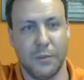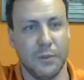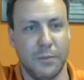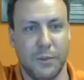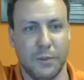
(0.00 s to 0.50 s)

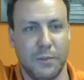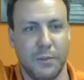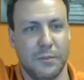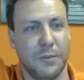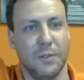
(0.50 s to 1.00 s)

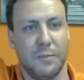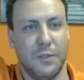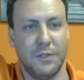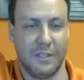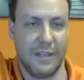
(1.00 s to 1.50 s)

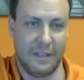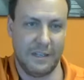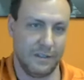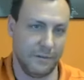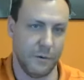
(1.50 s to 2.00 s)
and then
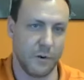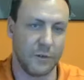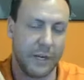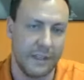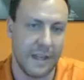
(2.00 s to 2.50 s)
there's a force
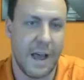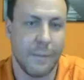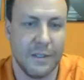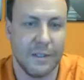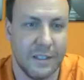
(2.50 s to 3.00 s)
rating that
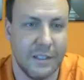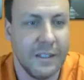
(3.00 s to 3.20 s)
happens, and